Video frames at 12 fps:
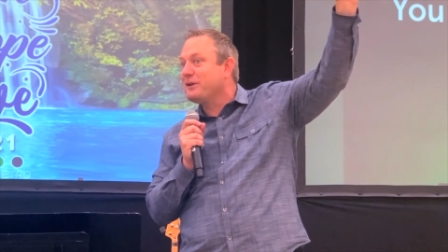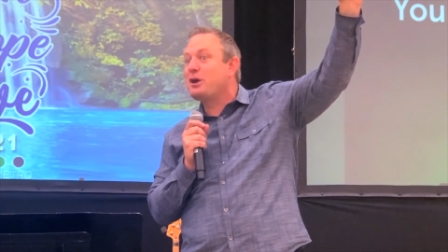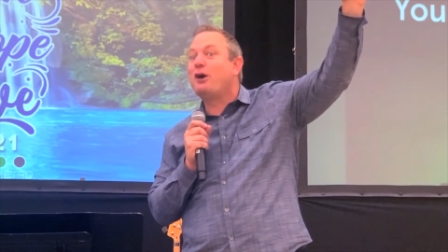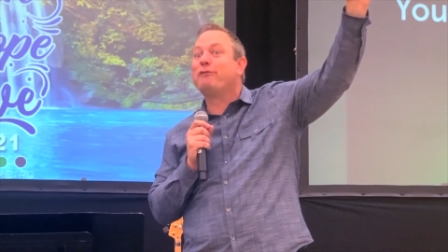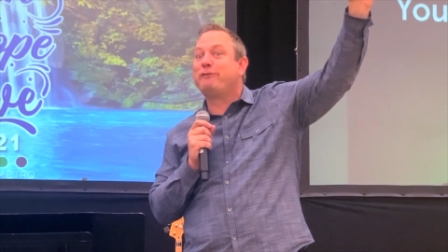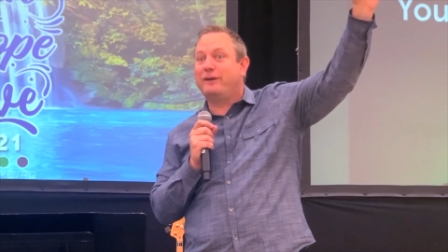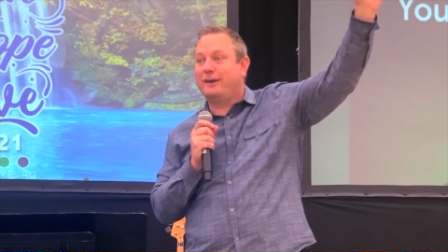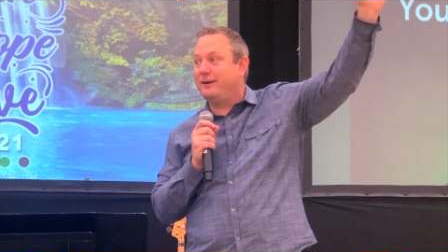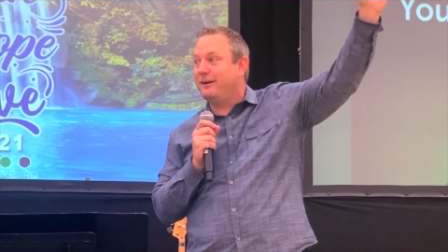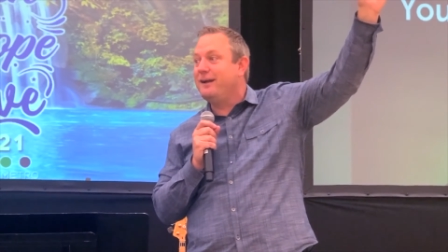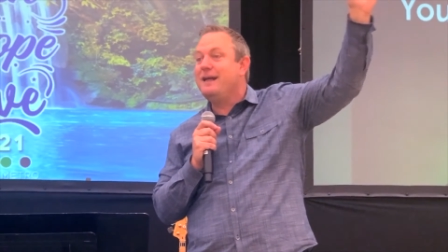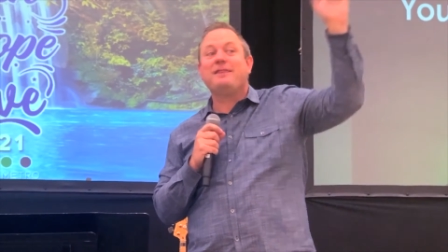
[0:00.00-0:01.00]
Go
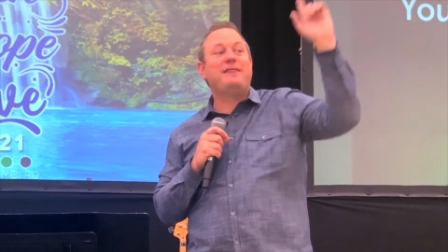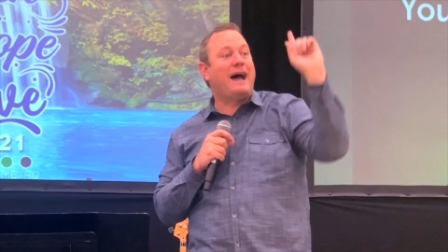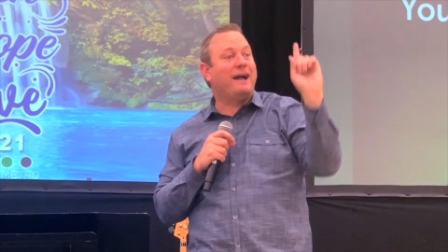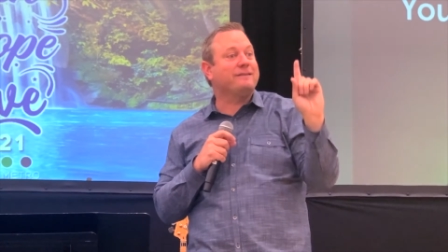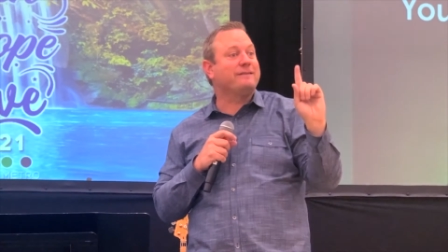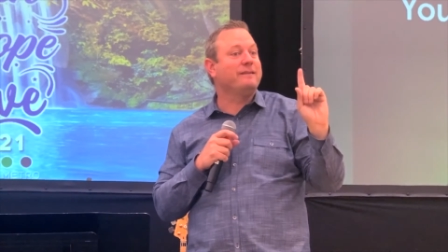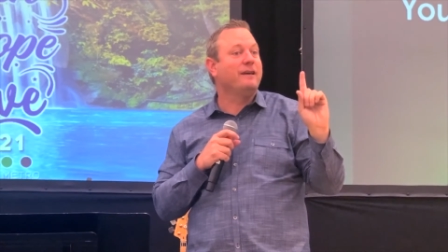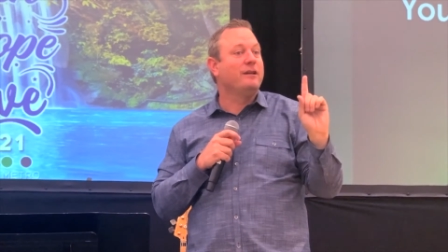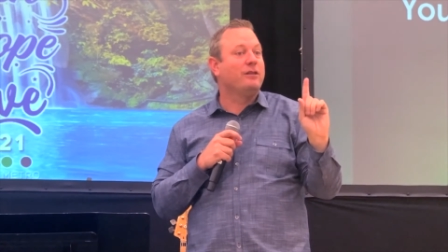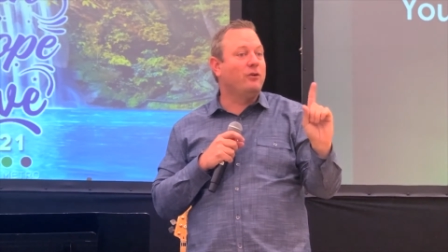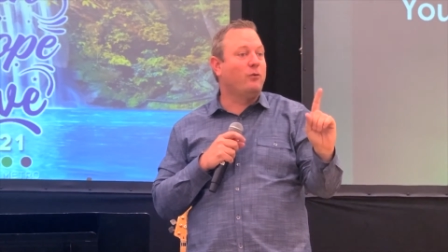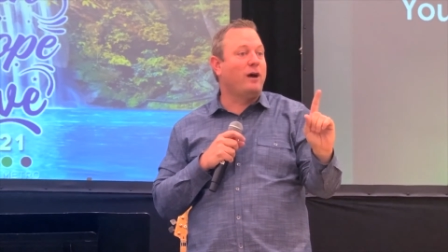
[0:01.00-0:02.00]
figure. That's
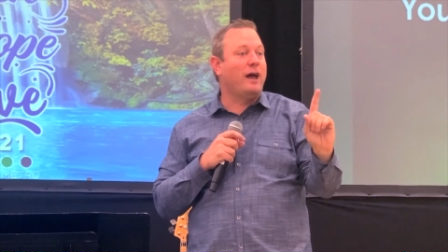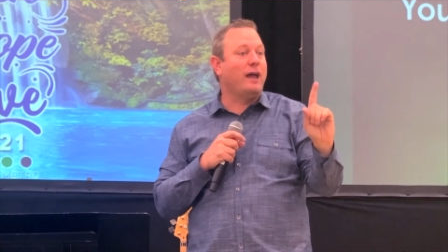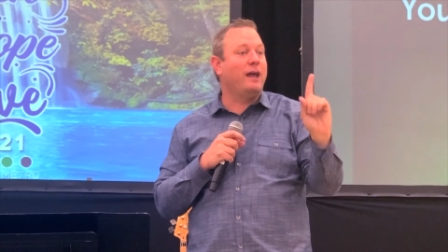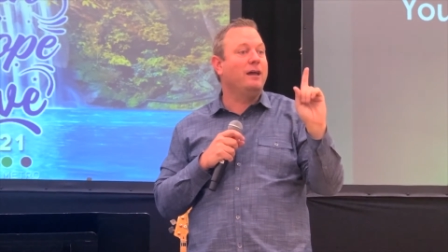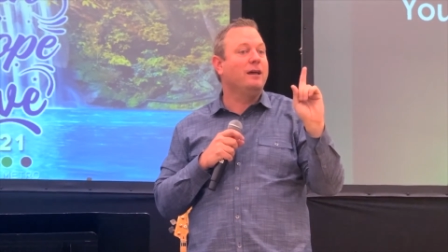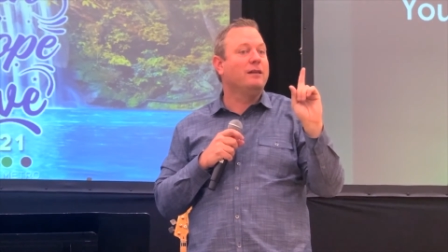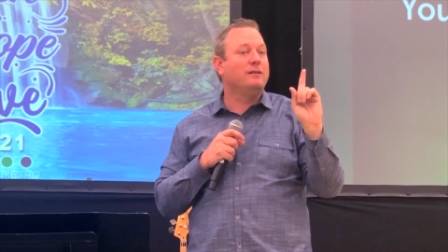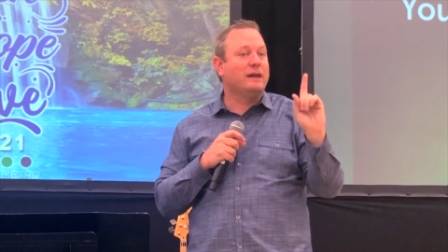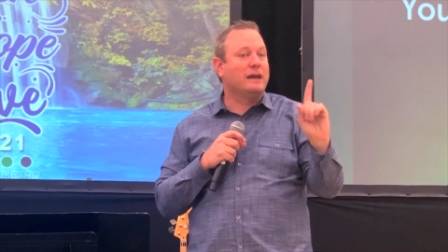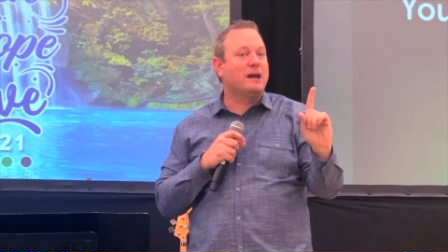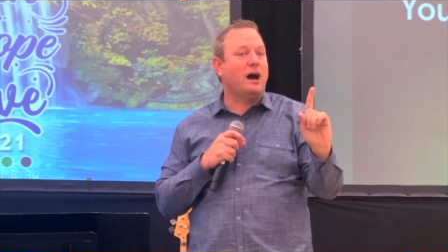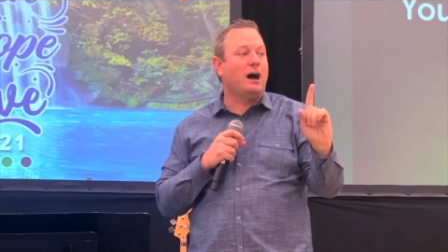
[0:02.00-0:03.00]
the way
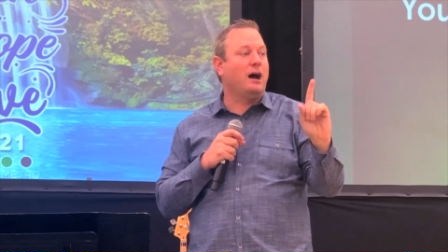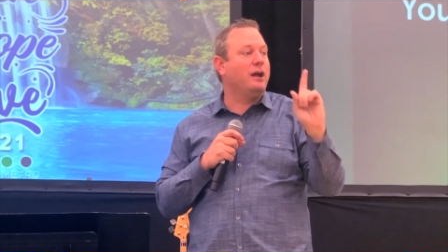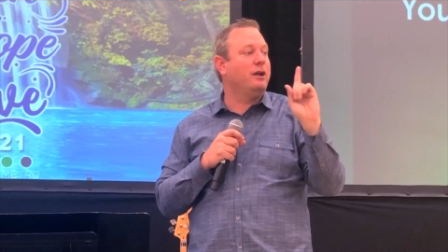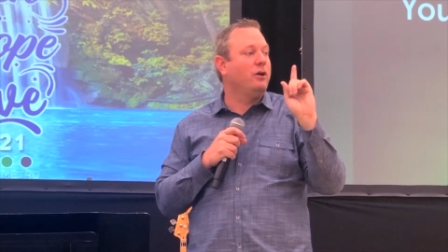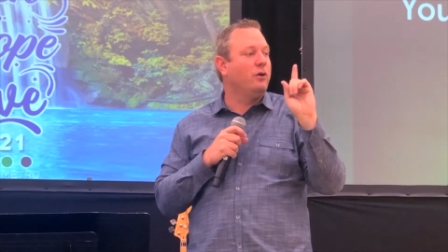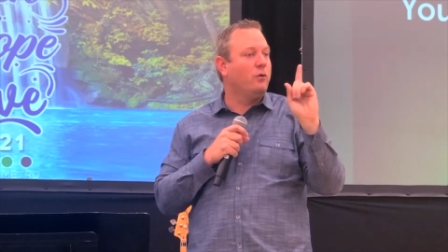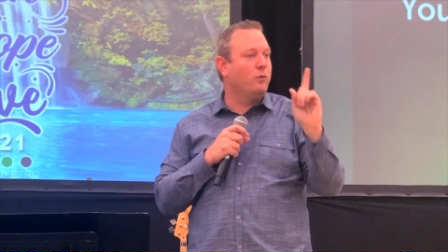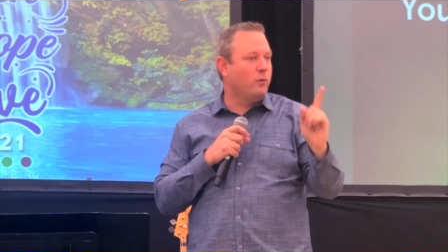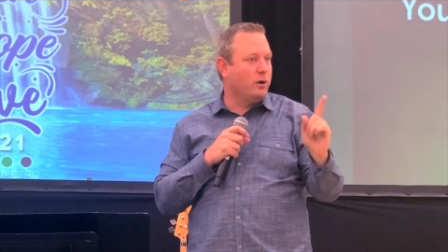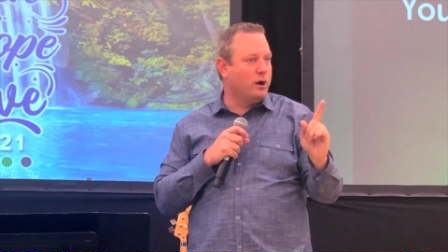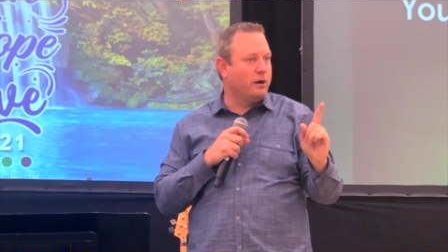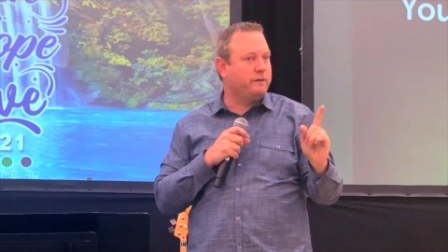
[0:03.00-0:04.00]
that God
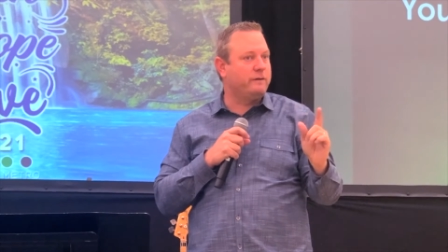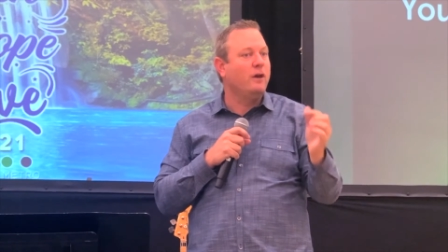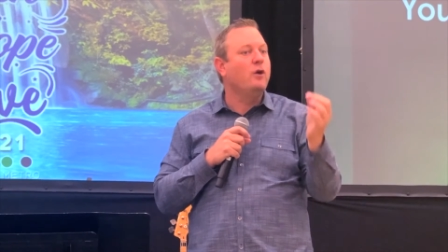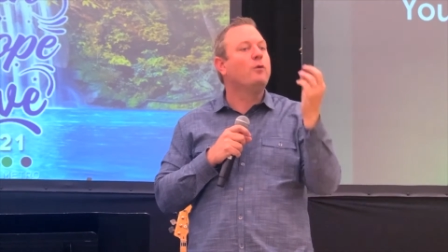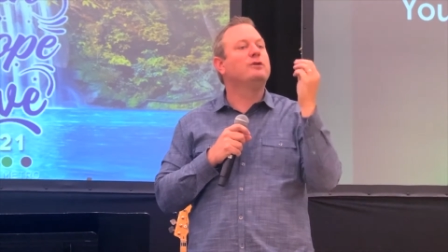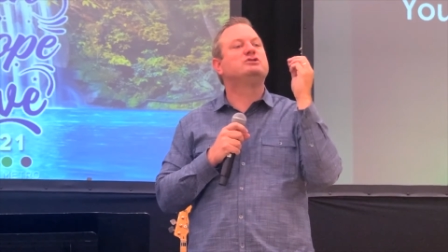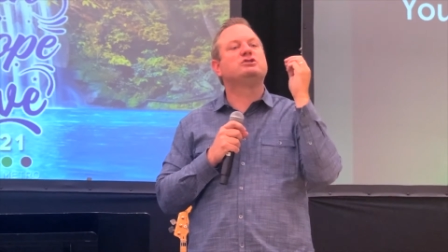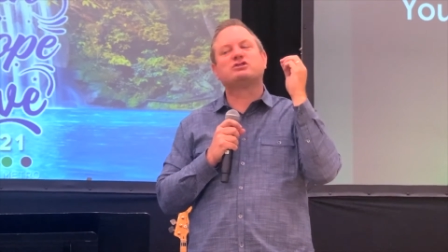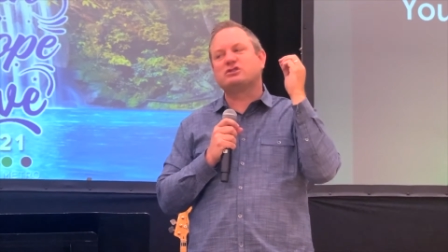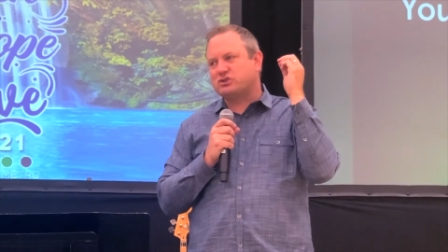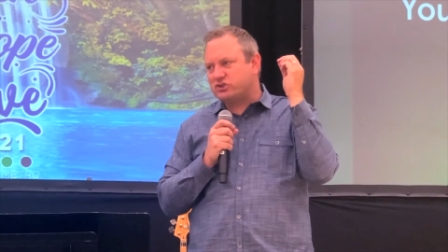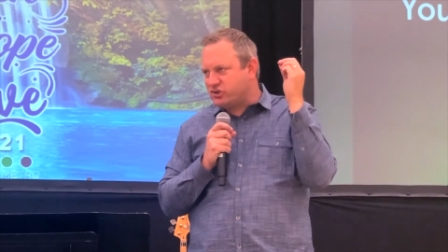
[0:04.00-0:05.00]
works. Would you
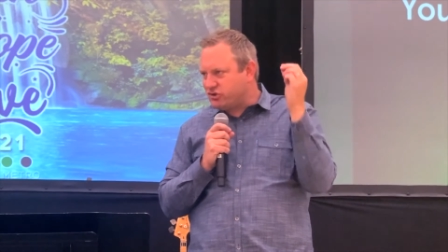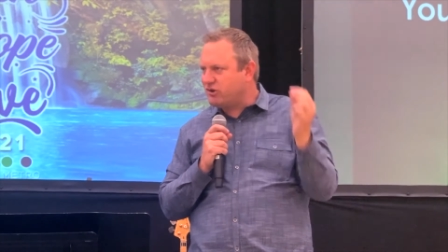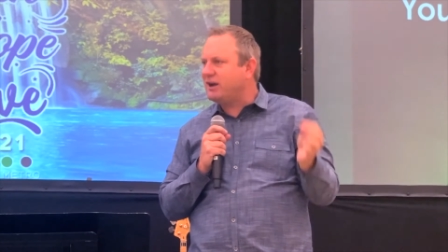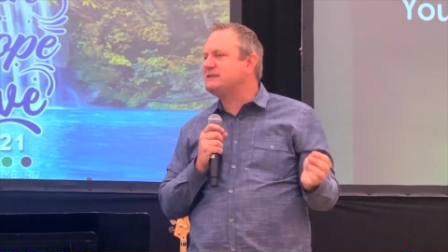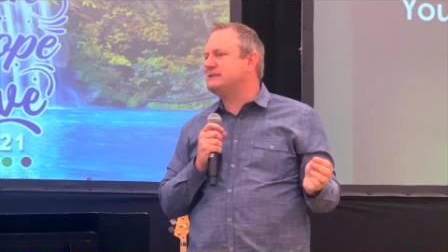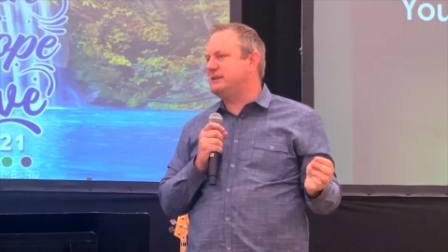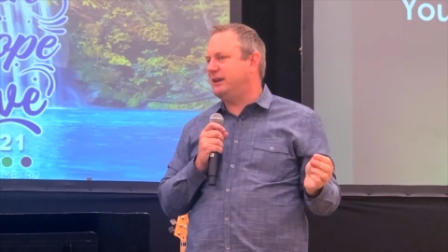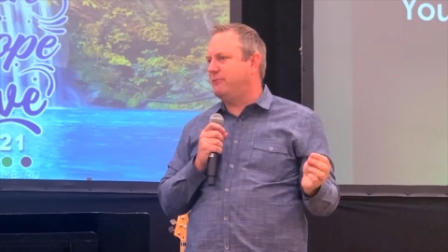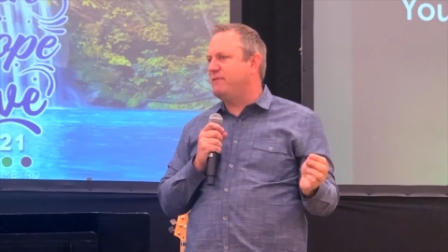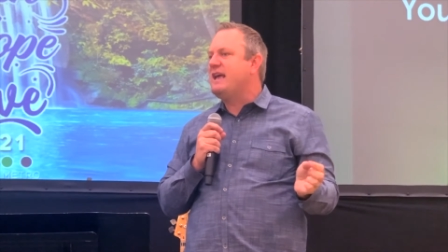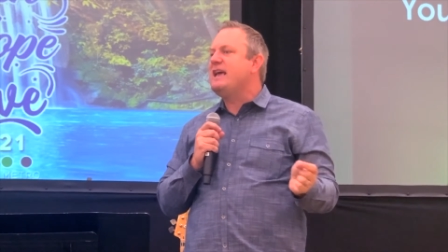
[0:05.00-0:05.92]
just trust Him?